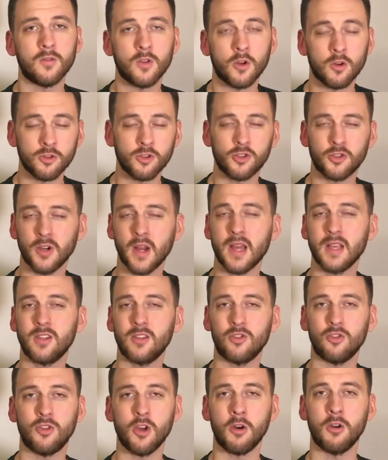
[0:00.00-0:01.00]
Don't
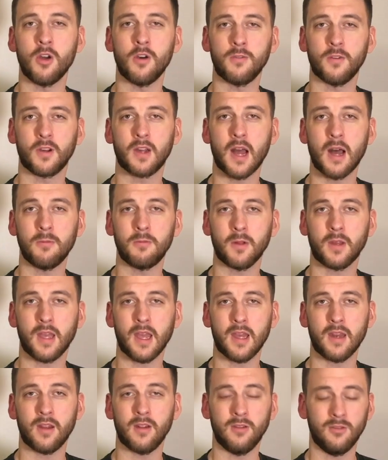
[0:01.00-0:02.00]
stress, don't overcomplicate
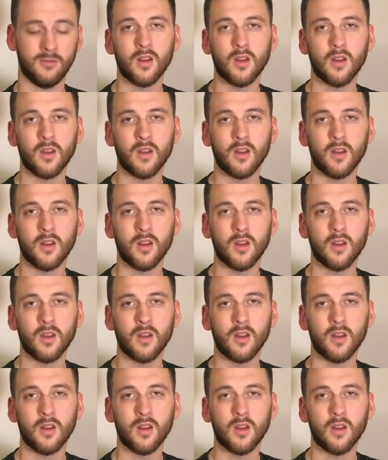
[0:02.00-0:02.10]
it.